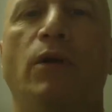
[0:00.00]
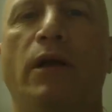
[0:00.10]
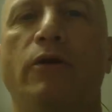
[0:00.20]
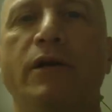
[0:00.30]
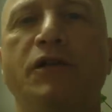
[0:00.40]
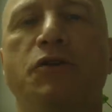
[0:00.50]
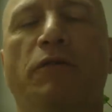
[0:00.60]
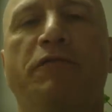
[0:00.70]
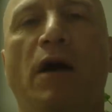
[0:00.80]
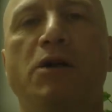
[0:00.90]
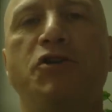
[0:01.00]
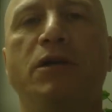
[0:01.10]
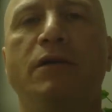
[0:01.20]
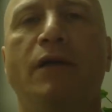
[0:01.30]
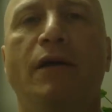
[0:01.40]
want to increase your
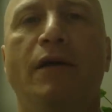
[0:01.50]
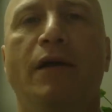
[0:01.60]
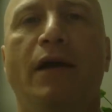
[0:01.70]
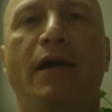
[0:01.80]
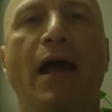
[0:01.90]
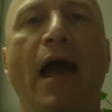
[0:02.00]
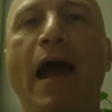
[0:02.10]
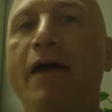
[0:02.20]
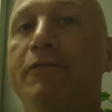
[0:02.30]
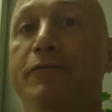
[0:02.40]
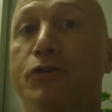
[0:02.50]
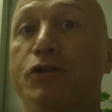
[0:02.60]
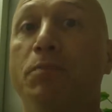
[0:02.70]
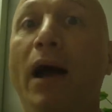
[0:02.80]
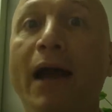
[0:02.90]
function and have your
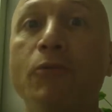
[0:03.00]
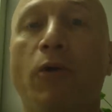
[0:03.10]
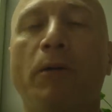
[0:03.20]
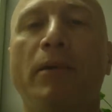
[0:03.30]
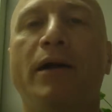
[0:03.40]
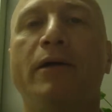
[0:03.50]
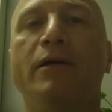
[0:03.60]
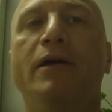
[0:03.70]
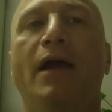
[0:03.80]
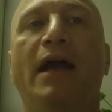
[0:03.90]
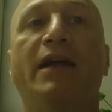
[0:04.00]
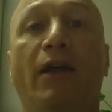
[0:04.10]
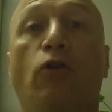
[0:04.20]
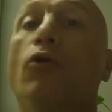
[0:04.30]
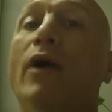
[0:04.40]
spine work better and
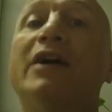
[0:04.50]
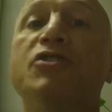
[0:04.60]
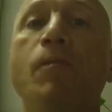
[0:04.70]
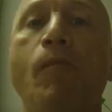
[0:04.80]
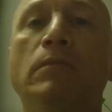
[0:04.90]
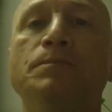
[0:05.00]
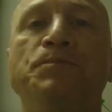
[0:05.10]
get a correction,